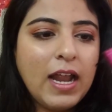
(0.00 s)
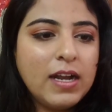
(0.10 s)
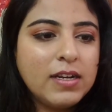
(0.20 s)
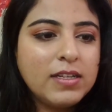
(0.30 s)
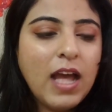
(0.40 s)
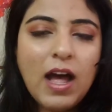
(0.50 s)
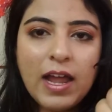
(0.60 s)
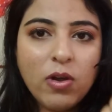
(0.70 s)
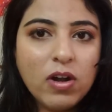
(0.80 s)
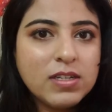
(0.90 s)
And yeah,
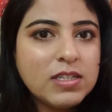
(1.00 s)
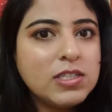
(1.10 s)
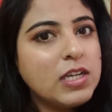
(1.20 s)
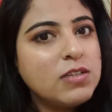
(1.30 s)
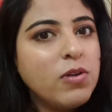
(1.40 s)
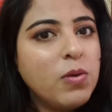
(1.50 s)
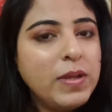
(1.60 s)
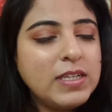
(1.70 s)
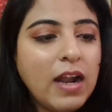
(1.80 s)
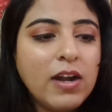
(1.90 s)
I got this just for
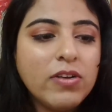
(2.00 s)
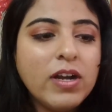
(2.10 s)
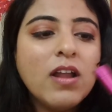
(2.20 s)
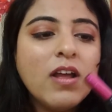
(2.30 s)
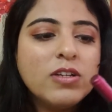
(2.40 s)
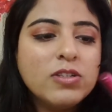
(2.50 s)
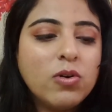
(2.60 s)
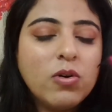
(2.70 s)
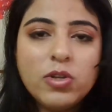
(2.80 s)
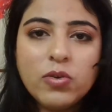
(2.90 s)
rupees 100.
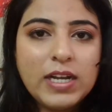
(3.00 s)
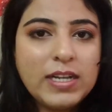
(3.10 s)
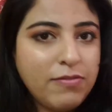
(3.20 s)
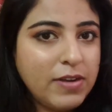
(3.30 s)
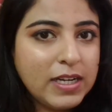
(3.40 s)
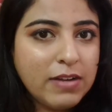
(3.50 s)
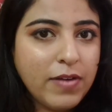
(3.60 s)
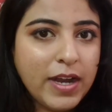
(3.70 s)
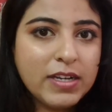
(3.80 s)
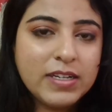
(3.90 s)
So you can
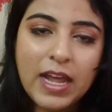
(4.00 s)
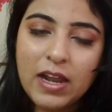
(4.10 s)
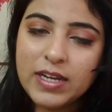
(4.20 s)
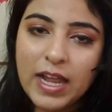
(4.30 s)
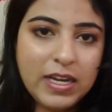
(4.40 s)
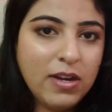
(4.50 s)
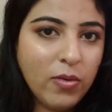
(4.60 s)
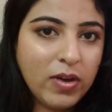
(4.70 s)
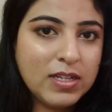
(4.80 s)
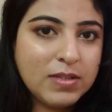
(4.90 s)
definitely find it at any
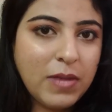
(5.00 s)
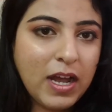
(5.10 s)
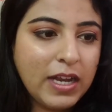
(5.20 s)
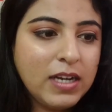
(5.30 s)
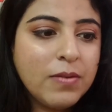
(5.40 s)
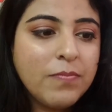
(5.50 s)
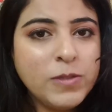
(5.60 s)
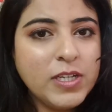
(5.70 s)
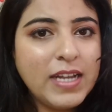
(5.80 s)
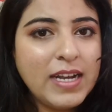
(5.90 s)
local market. The
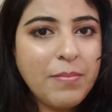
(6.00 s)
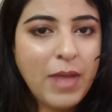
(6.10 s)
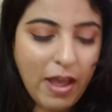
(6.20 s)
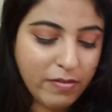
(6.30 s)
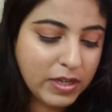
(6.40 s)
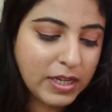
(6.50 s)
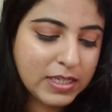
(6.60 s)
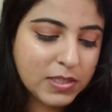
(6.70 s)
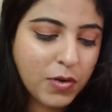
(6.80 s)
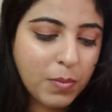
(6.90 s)
option that I'm having
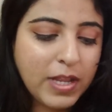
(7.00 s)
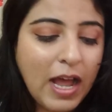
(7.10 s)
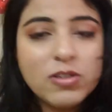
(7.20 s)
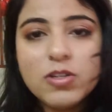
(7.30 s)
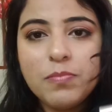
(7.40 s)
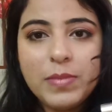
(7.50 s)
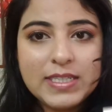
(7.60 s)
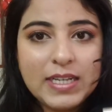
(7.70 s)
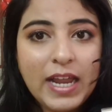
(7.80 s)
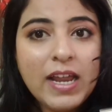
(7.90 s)
is from the house of
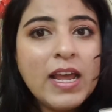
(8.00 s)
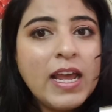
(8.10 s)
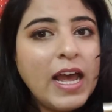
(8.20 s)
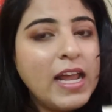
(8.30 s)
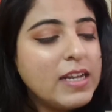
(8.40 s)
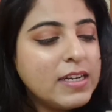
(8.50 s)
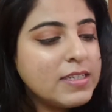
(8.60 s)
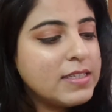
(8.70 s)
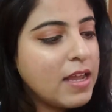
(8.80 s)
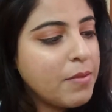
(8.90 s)
Miss Claire, and
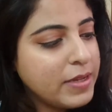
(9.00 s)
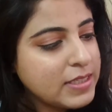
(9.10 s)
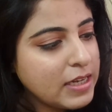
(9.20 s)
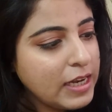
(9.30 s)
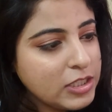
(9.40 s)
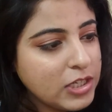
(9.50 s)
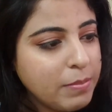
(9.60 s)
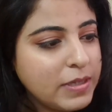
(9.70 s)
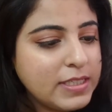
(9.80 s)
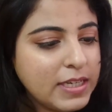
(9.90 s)
it is their Miss Claire
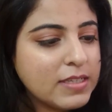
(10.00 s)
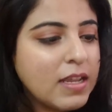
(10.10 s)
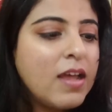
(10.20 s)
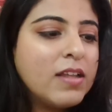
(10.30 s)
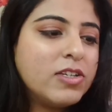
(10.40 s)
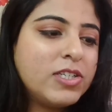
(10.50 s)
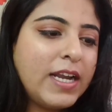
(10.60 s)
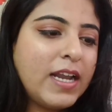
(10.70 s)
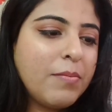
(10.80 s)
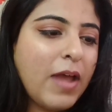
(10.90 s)
Chubby Sticks. The
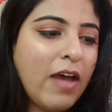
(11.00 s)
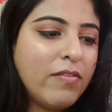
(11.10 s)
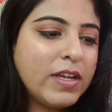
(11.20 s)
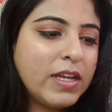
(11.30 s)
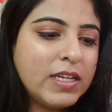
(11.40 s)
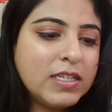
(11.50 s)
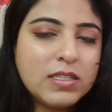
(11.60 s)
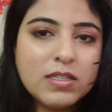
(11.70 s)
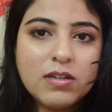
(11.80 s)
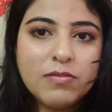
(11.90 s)
shade I'm having
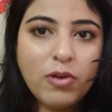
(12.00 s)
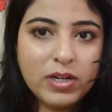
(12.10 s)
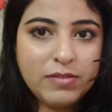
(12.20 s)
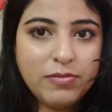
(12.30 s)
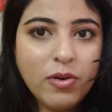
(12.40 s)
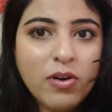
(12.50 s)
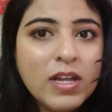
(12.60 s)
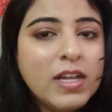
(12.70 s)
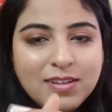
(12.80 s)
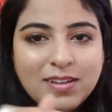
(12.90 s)
is
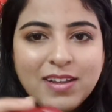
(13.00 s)
44.